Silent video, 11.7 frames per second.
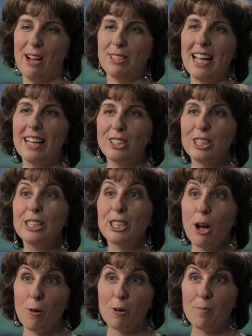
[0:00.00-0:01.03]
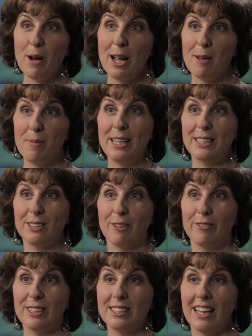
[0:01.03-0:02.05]
was actually told by a police
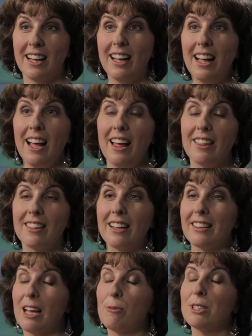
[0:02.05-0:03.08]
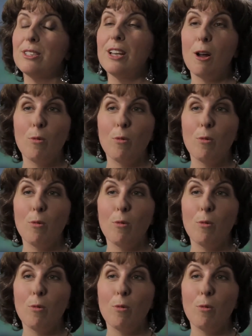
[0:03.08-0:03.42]
officer that there was no